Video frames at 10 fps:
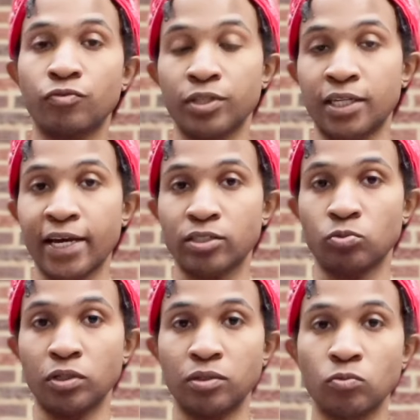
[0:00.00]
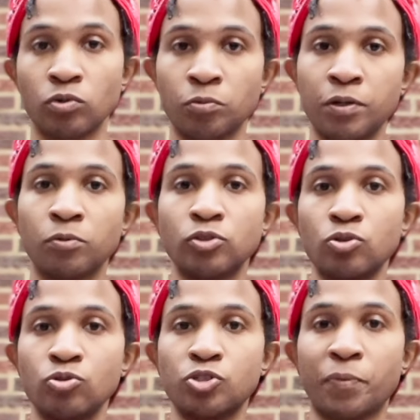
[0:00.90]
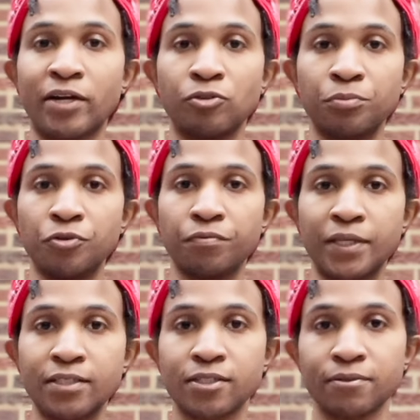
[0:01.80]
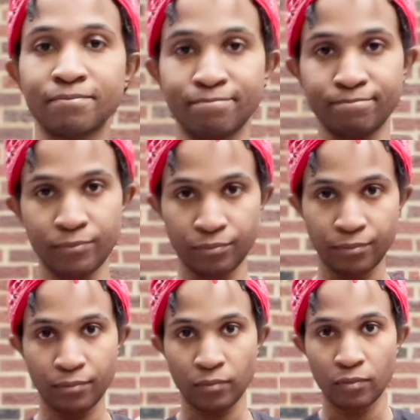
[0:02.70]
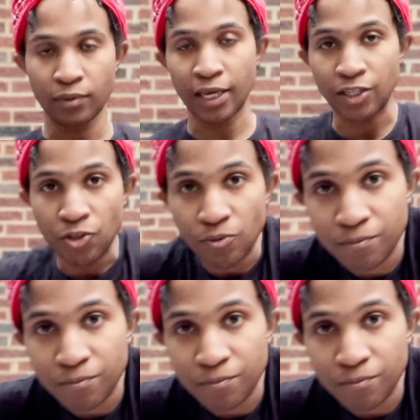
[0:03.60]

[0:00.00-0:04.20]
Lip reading: for the next one, where we will do spinal movements. Thank you.